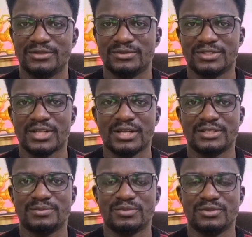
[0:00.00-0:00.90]
to
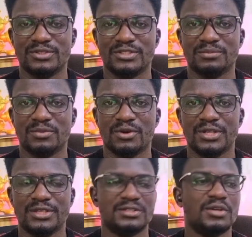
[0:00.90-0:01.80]
start producing more
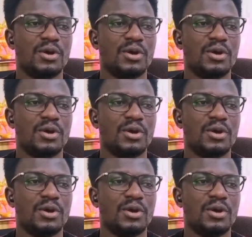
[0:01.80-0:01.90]
heat.